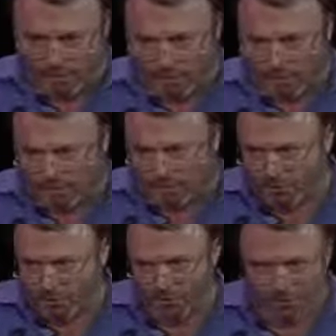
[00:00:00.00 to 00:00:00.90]
we're also,
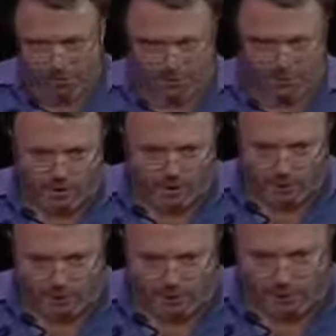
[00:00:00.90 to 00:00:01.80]
of course, on this side of the
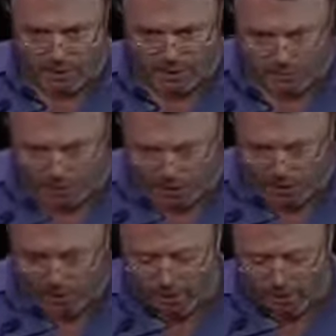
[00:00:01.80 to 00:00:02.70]
House here to
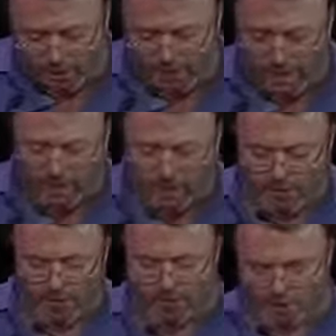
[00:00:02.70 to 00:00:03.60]
share with Mr. Galloway
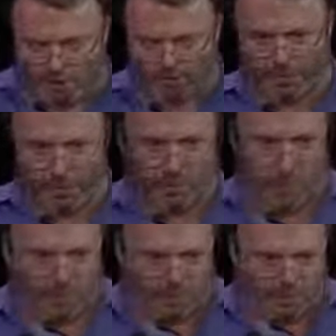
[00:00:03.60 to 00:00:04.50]
the ambition
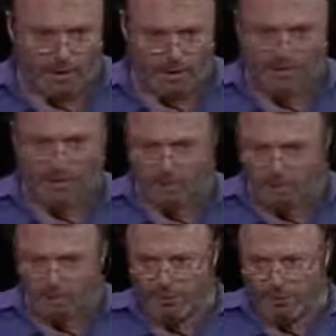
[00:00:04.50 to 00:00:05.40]
that his
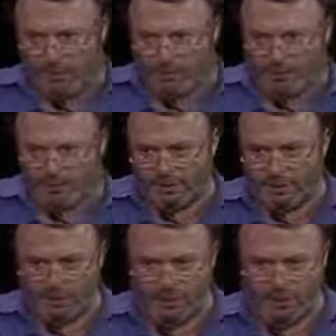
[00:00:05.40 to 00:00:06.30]
views and
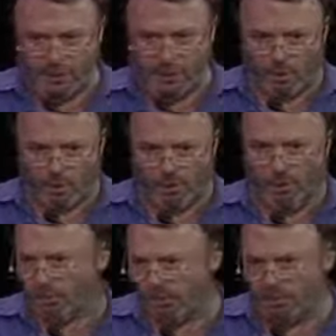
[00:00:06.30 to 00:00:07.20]
his record be
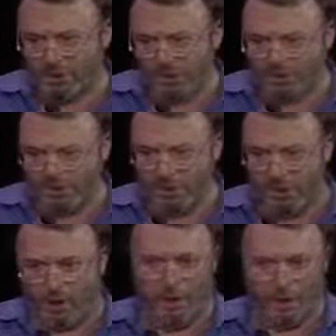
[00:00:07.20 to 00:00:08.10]
much better known than
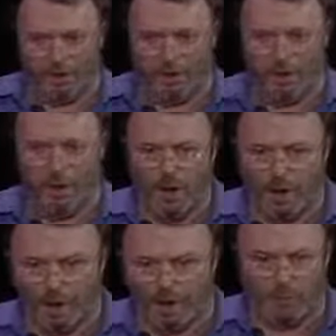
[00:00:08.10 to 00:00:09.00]
they are.
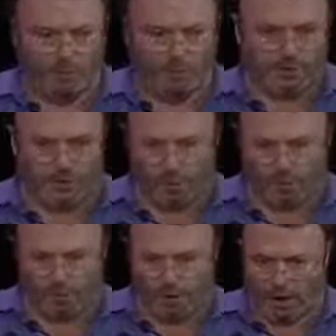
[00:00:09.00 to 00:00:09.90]
And most of you, I
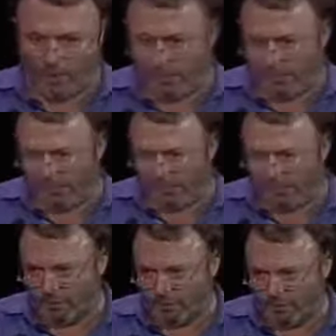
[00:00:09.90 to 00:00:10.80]
hope, will have the
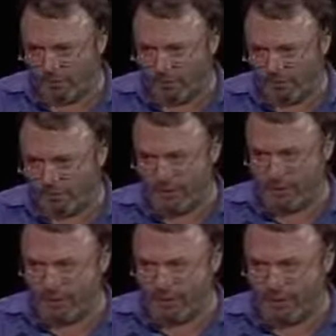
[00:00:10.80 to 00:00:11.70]
leaflet that details
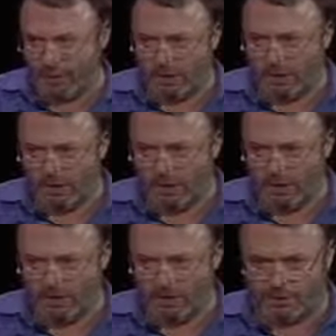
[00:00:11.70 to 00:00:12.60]

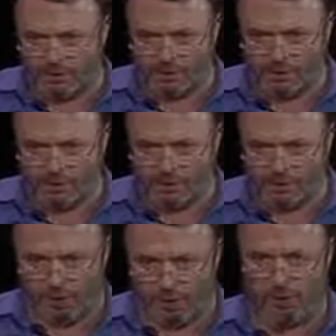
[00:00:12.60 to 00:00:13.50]
this, and those of you who
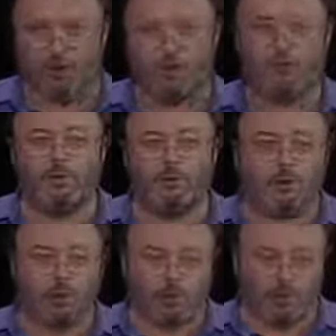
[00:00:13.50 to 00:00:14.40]
don't, and those of you who are
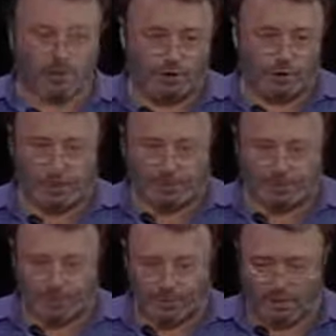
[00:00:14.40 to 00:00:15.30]
watching or joining
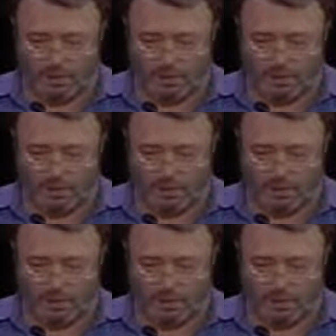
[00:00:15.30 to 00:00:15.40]
us